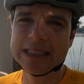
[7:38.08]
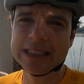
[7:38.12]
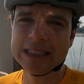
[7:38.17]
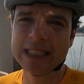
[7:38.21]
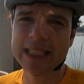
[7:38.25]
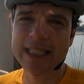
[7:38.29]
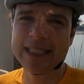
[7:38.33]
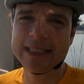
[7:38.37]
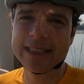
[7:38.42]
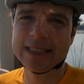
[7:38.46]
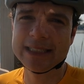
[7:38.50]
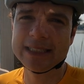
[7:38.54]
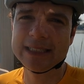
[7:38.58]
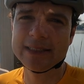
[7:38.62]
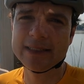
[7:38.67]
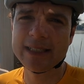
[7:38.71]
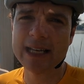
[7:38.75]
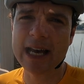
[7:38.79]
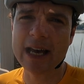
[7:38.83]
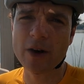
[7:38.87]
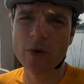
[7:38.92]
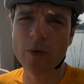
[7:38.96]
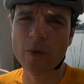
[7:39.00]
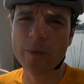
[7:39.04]
nice
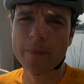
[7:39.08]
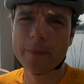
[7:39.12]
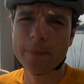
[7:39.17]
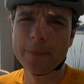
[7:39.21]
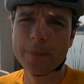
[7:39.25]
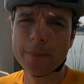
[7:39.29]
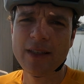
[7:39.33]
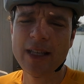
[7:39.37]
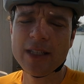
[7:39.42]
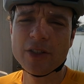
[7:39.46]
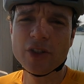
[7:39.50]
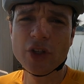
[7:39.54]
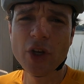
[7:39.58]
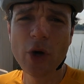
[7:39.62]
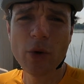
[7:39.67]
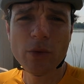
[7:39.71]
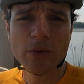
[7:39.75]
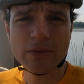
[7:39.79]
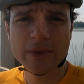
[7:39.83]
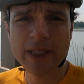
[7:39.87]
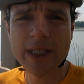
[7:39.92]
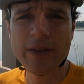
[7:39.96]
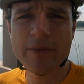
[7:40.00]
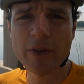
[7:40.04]
saddle. And
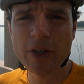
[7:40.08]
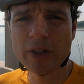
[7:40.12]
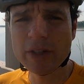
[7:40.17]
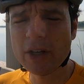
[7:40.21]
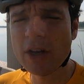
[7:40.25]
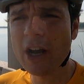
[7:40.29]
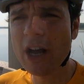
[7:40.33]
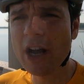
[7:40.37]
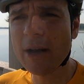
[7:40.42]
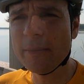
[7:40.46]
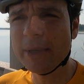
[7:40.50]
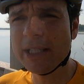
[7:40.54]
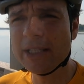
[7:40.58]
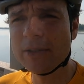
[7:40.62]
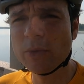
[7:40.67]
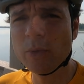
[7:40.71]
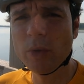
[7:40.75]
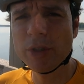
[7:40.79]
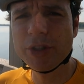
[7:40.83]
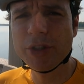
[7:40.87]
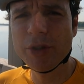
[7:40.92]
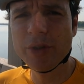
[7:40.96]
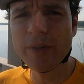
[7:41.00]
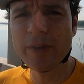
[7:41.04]
so leave on the comments
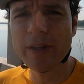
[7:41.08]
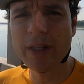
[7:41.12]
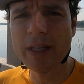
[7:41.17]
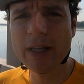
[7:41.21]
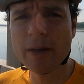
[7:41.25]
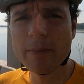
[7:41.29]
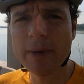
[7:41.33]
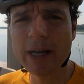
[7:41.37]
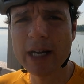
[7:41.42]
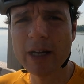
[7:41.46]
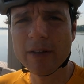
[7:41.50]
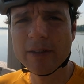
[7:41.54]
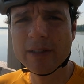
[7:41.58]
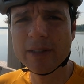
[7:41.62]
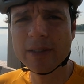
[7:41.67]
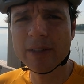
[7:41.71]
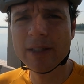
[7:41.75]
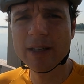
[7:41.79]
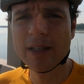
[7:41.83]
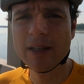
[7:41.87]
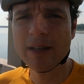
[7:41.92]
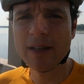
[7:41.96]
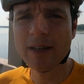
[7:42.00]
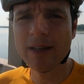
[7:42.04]
what you think about
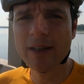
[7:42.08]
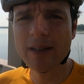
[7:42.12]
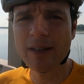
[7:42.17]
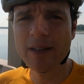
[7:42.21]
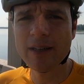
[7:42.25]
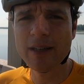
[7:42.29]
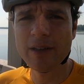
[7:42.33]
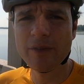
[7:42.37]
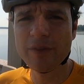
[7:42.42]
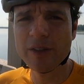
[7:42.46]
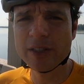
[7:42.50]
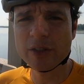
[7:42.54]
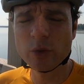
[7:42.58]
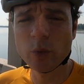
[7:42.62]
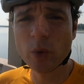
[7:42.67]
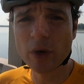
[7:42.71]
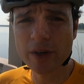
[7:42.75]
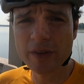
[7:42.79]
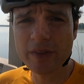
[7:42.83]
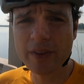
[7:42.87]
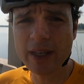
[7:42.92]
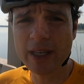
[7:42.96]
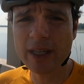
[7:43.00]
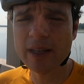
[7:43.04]
uh, if it's
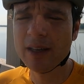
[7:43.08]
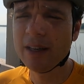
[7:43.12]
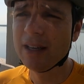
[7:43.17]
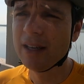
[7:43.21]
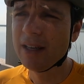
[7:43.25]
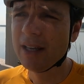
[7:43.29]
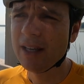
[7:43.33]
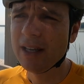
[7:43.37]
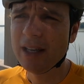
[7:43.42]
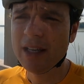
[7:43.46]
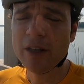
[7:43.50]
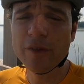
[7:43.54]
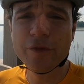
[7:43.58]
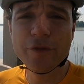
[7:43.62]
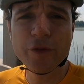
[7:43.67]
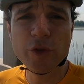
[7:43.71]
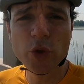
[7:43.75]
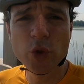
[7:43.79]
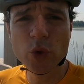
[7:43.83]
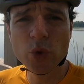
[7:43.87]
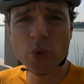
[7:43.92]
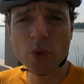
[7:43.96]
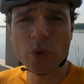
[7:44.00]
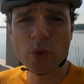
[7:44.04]
worth it. If
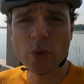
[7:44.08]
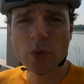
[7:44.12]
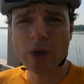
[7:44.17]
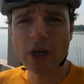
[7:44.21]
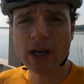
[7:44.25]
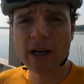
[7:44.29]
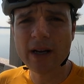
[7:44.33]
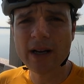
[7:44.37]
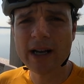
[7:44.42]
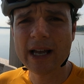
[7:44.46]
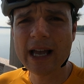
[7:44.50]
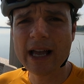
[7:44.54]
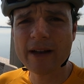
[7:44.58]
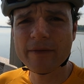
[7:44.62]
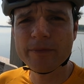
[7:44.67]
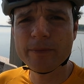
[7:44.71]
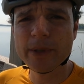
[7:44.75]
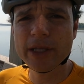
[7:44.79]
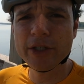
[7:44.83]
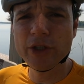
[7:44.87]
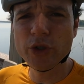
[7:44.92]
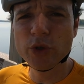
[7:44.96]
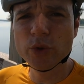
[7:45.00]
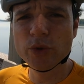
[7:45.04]
you uh, have
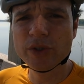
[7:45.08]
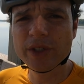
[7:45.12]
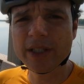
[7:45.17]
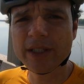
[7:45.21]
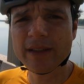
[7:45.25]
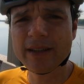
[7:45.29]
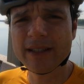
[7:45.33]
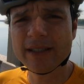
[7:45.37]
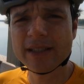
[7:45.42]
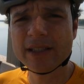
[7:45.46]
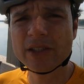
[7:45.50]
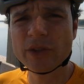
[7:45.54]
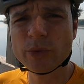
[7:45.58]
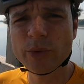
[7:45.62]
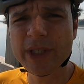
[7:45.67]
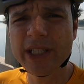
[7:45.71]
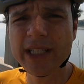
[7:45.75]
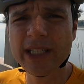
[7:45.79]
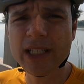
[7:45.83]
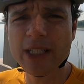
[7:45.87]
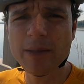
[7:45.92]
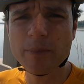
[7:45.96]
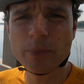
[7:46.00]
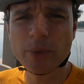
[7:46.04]
been using this three
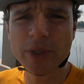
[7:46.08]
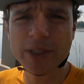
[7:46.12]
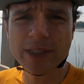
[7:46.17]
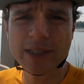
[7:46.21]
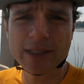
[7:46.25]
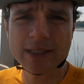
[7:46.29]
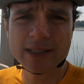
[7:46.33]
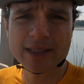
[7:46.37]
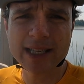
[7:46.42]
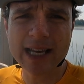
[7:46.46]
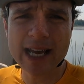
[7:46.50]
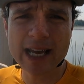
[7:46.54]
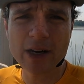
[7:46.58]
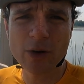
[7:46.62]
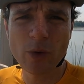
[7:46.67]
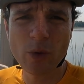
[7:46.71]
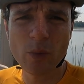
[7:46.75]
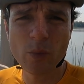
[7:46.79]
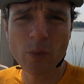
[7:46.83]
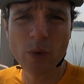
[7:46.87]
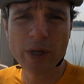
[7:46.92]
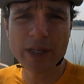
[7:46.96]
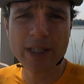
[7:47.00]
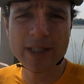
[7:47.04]
D printed
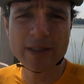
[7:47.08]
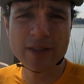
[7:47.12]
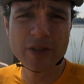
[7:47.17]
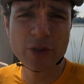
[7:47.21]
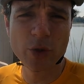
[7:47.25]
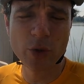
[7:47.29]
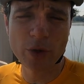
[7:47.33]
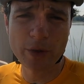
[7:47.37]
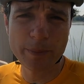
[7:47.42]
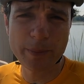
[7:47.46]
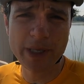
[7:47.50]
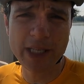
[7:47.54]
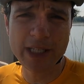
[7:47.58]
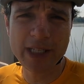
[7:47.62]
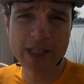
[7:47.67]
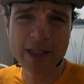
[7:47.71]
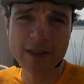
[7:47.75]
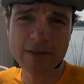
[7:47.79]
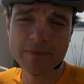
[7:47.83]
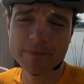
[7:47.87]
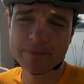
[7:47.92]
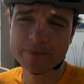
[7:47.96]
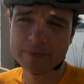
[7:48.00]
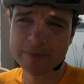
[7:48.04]
saddle, what is your
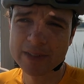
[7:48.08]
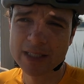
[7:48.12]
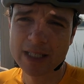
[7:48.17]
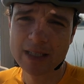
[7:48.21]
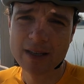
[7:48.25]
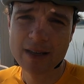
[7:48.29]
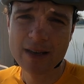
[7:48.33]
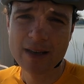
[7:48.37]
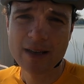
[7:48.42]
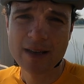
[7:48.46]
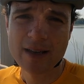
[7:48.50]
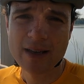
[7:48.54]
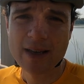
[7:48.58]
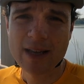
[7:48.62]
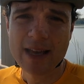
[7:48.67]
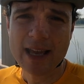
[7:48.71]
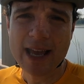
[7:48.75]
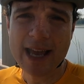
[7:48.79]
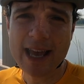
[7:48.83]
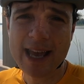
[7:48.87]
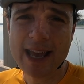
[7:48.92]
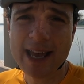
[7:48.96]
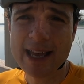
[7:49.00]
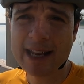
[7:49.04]
opinion?
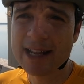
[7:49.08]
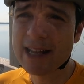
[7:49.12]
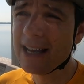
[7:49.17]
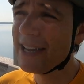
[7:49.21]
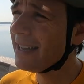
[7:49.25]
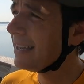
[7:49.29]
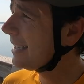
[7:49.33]
And